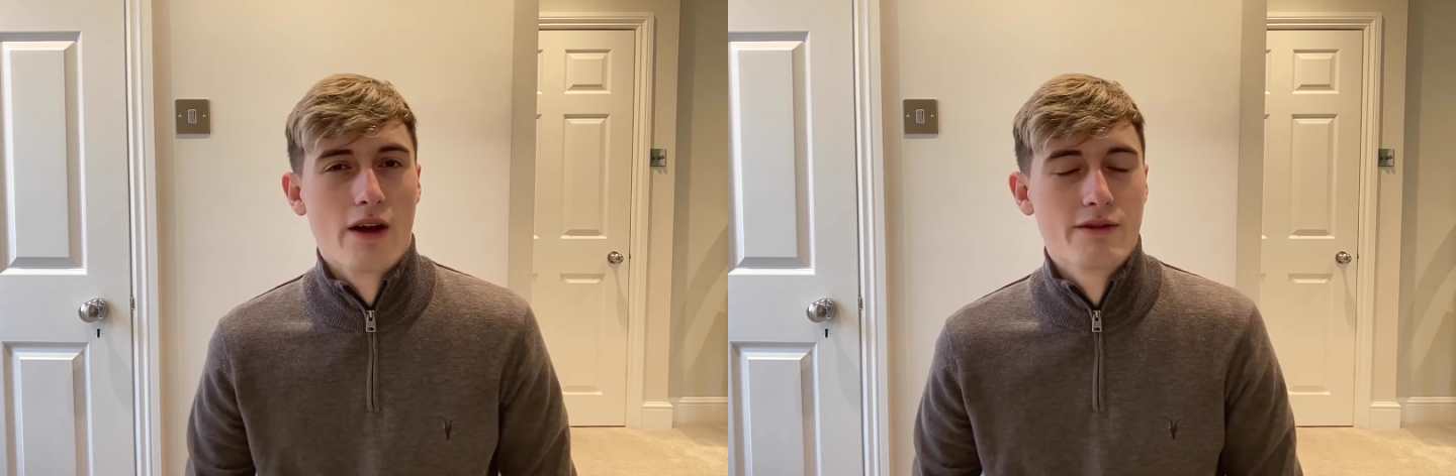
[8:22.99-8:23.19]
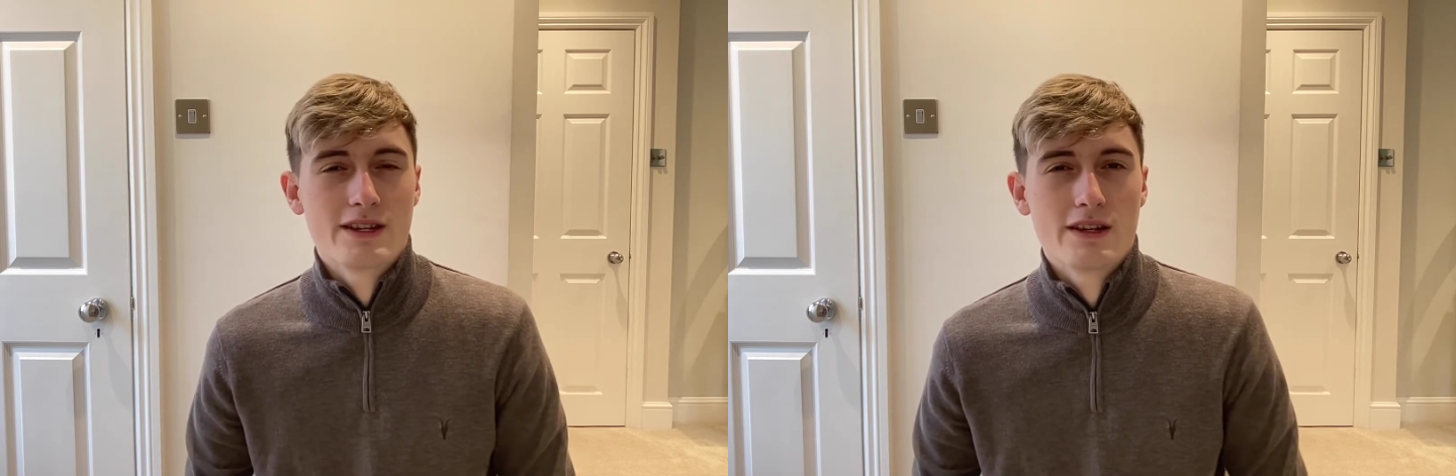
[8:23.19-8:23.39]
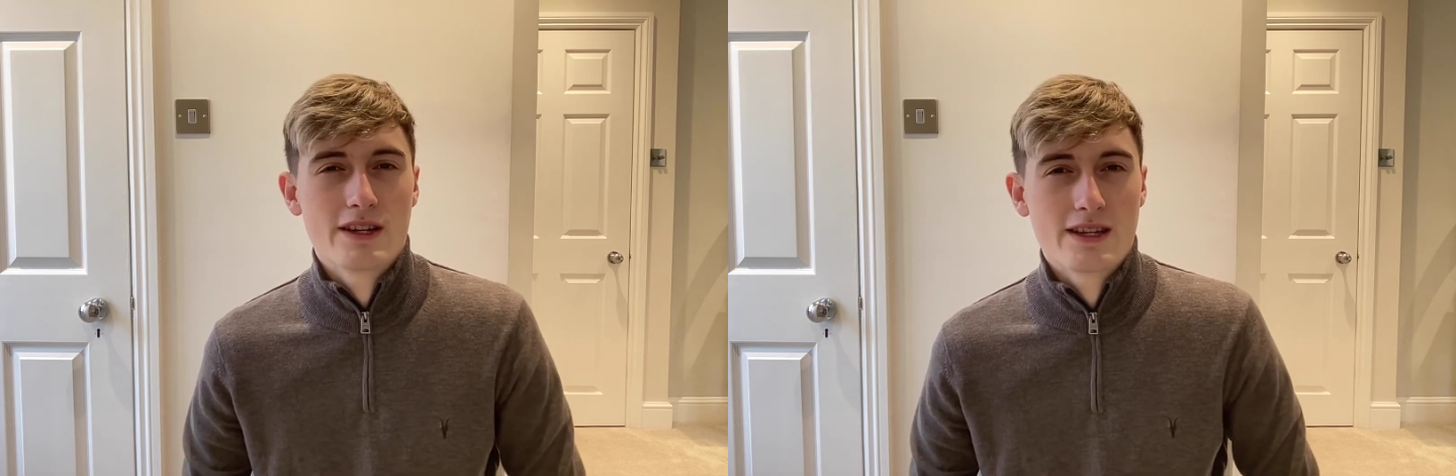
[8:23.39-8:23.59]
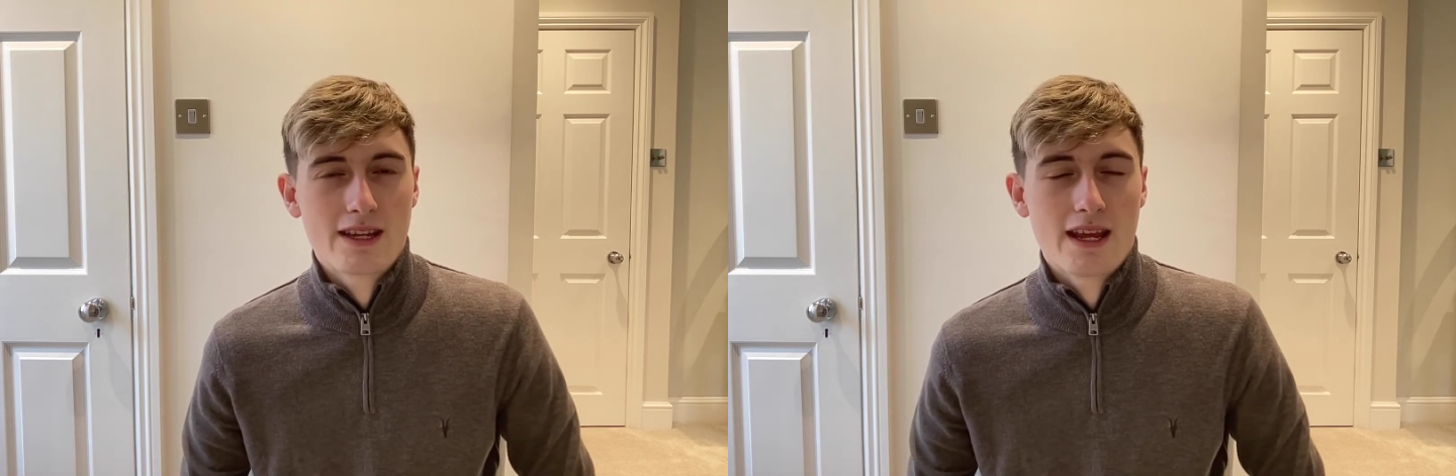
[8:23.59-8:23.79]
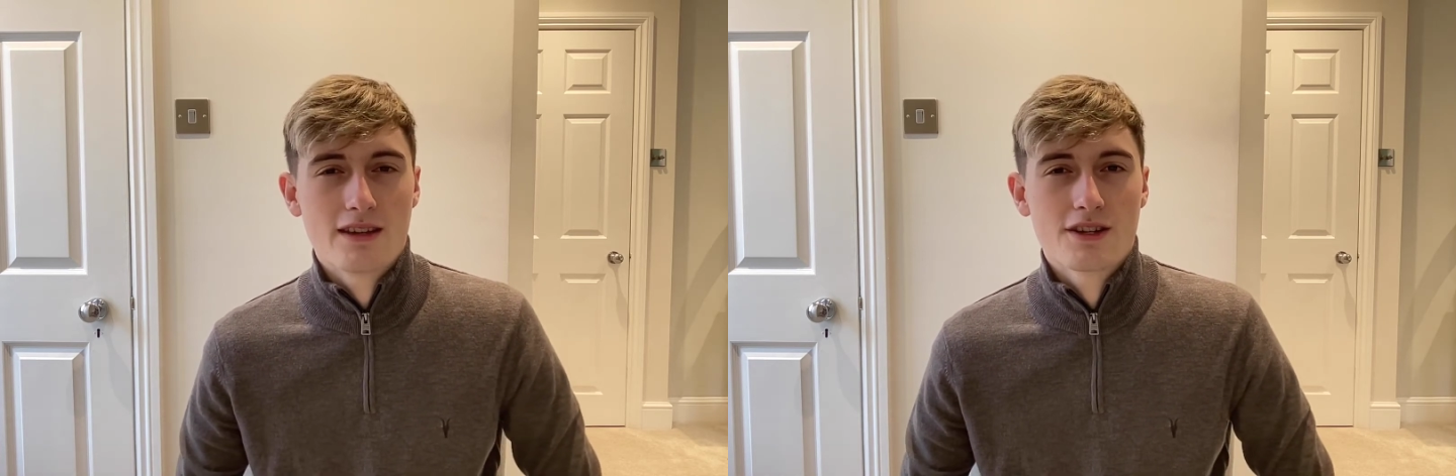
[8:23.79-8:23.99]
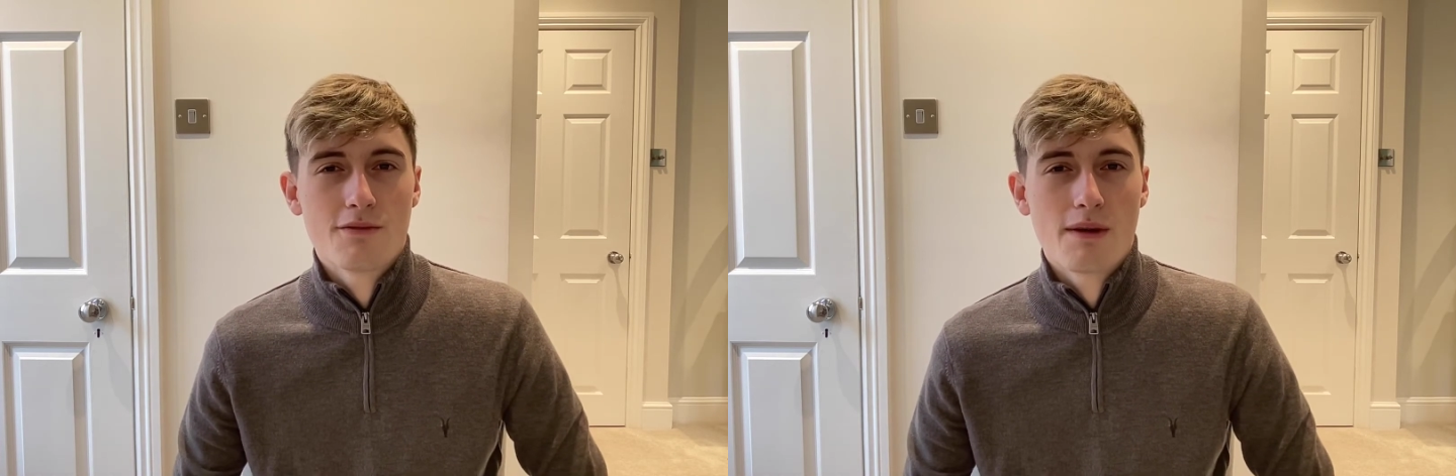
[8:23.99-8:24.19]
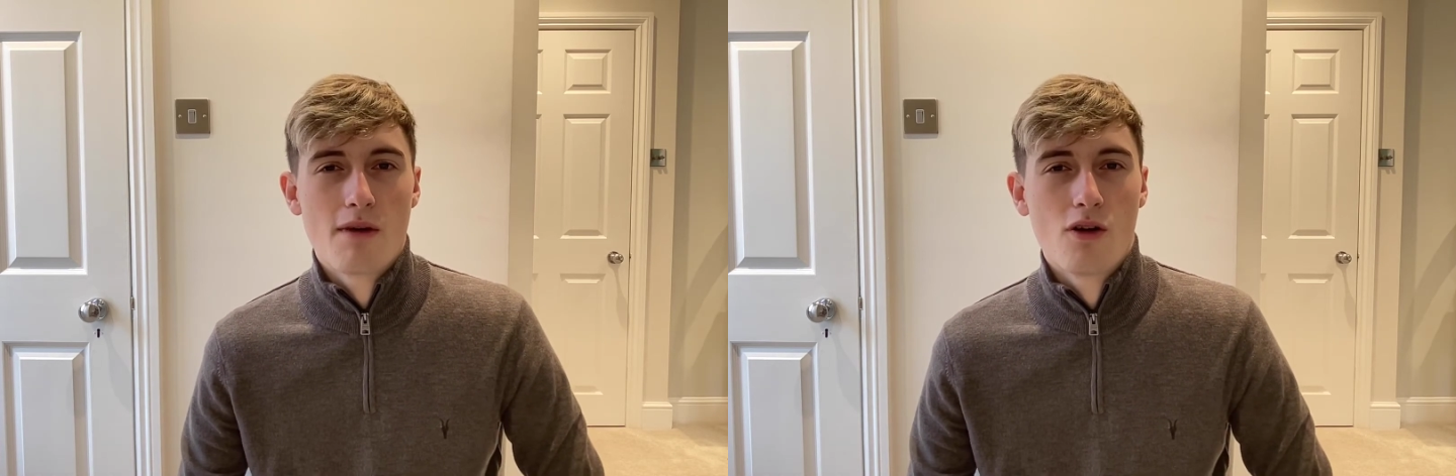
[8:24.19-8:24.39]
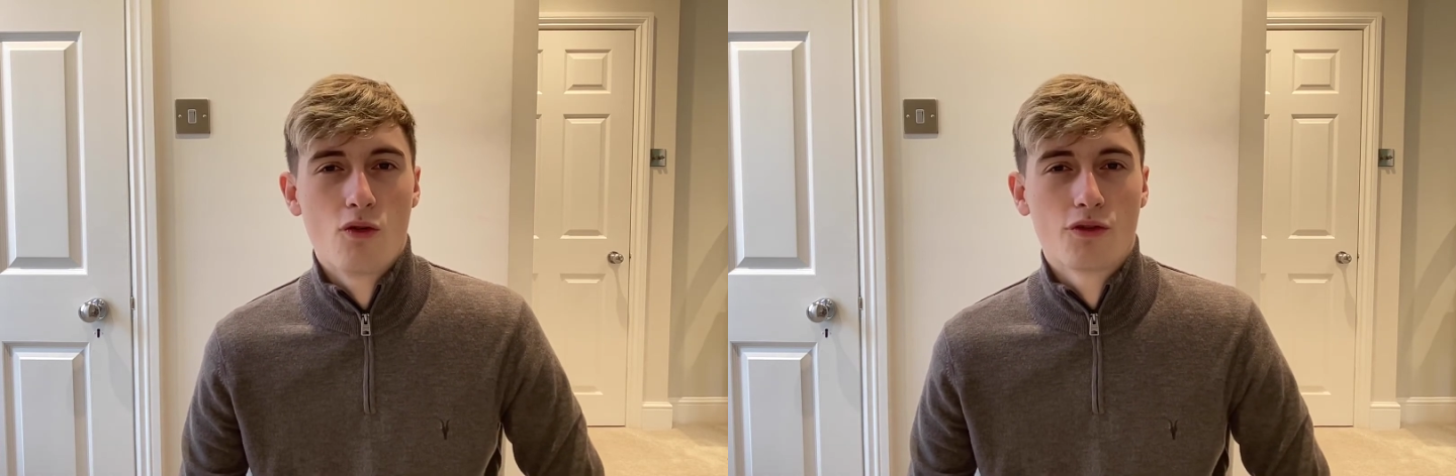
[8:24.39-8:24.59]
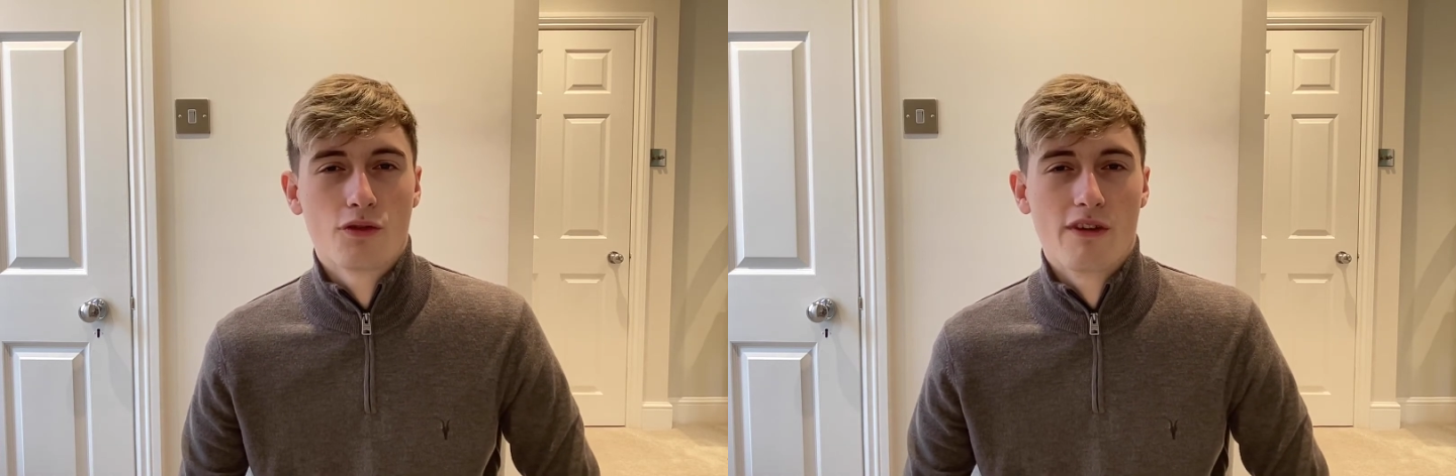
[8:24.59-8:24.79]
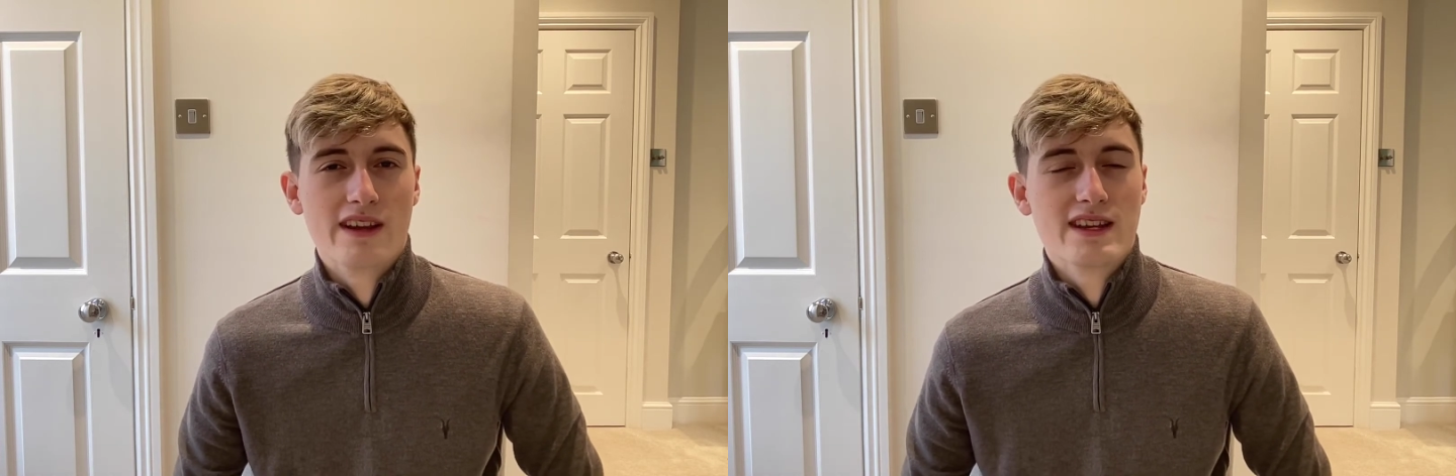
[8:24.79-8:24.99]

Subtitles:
He's still been my horse for the race.